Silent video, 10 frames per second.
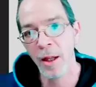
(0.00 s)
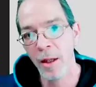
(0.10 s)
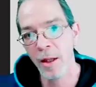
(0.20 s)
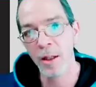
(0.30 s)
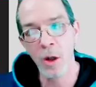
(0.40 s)

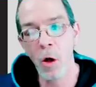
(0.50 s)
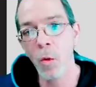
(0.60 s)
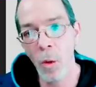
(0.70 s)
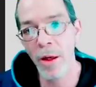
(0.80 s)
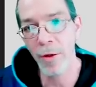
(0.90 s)
this cold
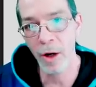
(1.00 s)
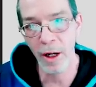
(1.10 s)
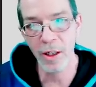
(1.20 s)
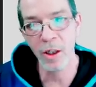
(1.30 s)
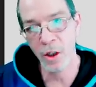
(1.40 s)
weather
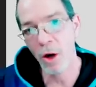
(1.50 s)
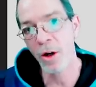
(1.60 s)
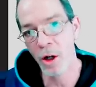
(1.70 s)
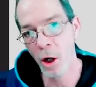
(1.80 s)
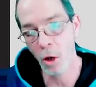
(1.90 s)
is starting
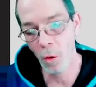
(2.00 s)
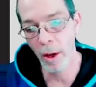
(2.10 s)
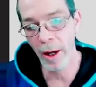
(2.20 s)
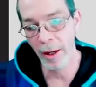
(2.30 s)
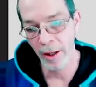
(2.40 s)
to go
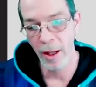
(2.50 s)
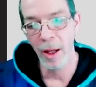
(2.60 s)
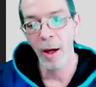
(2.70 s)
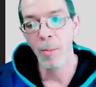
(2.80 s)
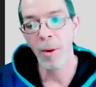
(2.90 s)
away,
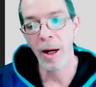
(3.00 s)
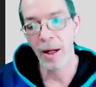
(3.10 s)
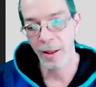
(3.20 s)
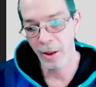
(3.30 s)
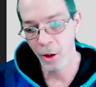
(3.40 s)
but
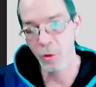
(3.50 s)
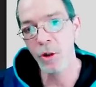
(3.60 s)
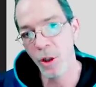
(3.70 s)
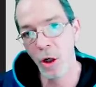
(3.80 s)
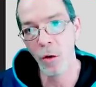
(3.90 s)
I do
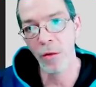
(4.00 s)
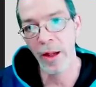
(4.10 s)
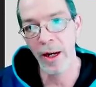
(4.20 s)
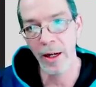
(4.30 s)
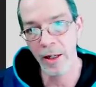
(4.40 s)
show
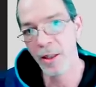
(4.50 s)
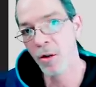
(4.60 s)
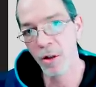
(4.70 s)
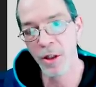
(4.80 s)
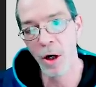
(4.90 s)
that it is
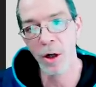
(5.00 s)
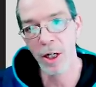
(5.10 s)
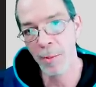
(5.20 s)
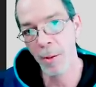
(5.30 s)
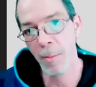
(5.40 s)
going to start
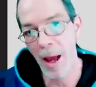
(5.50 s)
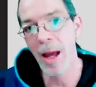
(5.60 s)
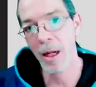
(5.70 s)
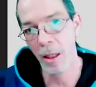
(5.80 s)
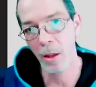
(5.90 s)
coming
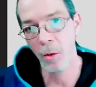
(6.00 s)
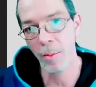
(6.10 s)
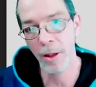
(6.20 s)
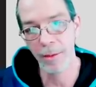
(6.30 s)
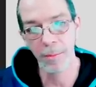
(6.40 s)
back a little bit.